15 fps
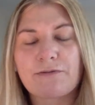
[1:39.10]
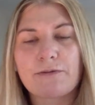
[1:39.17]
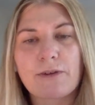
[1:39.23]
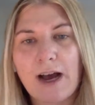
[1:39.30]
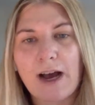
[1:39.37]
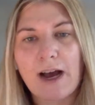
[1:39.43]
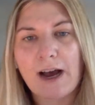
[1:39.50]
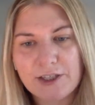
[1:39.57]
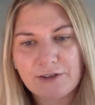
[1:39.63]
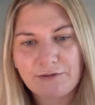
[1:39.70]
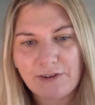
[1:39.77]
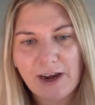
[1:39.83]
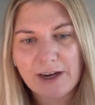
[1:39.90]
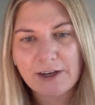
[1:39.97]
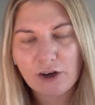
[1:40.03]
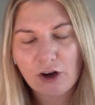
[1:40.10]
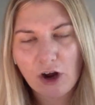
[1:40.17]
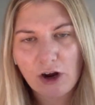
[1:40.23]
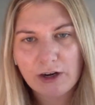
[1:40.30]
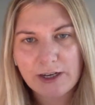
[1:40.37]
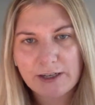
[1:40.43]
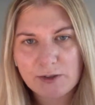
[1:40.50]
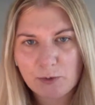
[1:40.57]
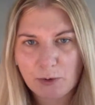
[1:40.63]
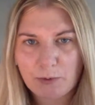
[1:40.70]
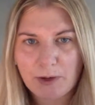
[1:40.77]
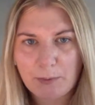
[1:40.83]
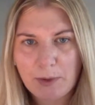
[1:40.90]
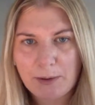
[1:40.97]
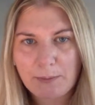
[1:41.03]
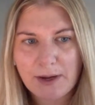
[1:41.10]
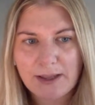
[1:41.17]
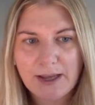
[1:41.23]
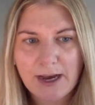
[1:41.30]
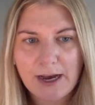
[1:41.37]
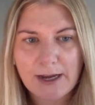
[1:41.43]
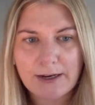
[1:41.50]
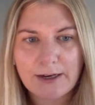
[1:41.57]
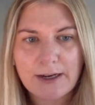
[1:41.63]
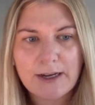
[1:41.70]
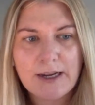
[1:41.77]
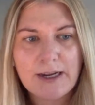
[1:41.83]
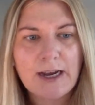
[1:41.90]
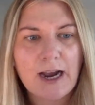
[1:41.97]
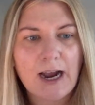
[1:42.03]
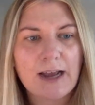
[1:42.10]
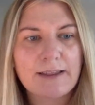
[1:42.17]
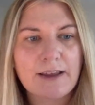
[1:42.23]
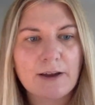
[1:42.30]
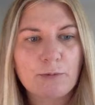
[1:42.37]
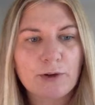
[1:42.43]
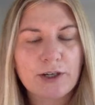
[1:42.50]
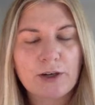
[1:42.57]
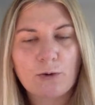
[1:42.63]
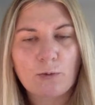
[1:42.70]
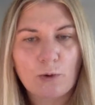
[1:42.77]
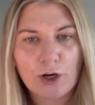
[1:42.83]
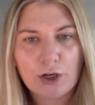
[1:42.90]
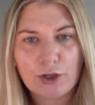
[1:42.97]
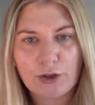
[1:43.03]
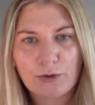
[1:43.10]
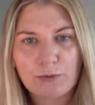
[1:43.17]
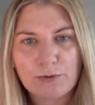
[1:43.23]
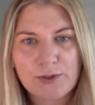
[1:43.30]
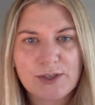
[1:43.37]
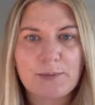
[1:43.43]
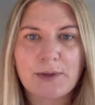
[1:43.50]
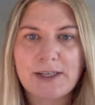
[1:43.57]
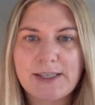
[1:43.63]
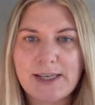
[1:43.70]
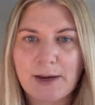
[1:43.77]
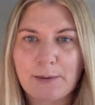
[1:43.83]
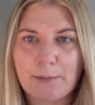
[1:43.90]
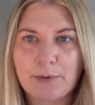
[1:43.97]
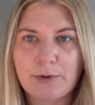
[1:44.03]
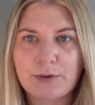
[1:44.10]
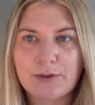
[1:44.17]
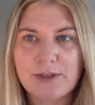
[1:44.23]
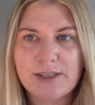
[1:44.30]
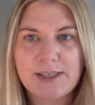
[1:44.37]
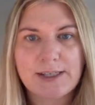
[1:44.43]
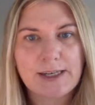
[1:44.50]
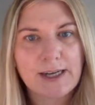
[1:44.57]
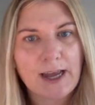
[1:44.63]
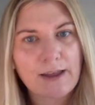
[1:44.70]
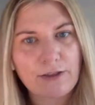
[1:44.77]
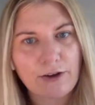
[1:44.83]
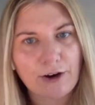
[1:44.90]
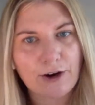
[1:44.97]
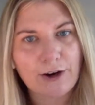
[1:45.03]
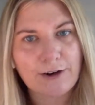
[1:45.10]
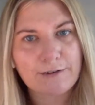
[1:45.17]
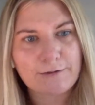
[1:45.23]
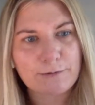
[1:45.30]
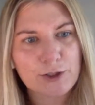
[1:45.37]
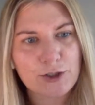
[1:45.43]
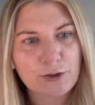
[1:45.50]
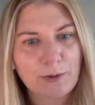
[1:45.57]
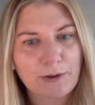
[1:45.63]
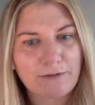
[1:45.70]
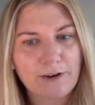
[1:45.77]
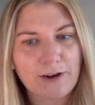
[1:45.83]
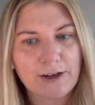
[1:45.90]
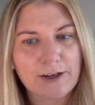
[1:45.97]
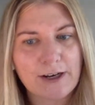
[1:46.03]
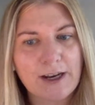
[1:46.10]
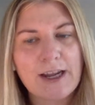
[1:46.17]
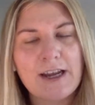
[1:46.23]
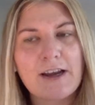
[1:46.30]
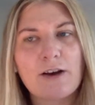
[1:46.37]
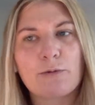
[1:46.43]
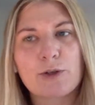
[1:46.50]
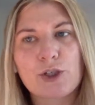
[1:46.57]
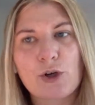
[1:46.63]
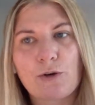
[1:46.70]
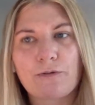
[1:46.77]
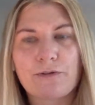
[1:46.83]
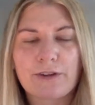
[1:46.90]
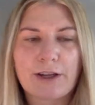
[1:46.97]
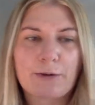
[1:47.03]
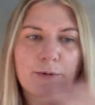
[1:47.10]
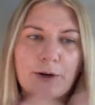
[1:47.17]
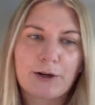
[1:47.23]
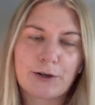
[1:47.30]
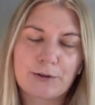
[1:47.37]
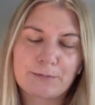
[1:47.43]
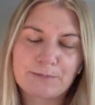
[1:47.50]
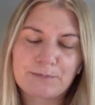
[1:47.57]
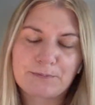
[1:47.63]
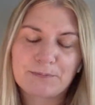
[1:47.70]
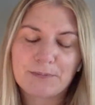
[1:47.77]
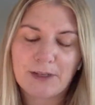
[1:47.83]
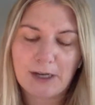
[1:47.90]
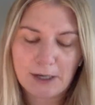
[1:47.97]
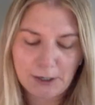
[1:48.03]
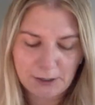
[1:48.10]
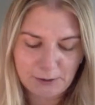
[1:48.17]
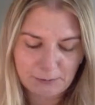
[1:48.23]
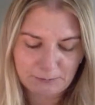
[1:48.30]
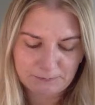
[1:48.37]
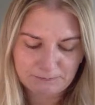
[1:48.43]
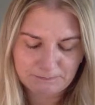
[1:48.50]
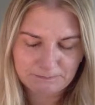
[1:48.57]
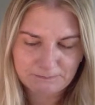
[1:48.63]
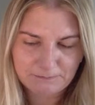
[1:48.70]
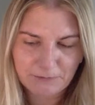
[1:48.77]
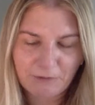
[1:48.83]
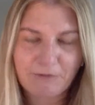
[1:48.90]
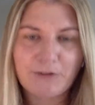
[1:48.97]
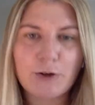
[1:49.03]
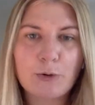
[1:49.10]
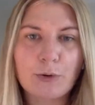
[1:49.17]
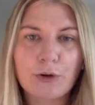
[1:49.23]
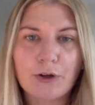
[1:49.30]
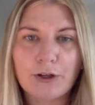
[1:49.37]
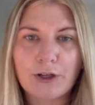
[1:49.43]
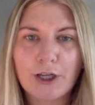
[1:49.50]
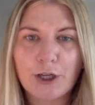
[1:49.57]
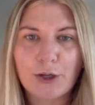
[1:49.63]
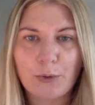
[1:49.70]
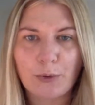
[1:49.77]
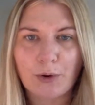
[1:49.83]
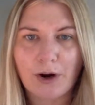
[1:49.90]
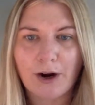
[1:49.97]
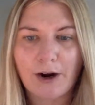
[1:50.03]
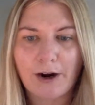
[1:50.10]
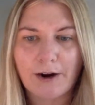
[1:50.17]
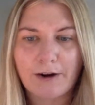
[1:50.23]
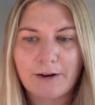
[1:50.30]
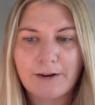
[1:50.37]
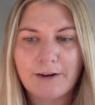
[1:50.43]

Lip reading: how to define your audience, what we mean by that. And then we're going to work through some examples together, which will be fun, which hopefully will fuel your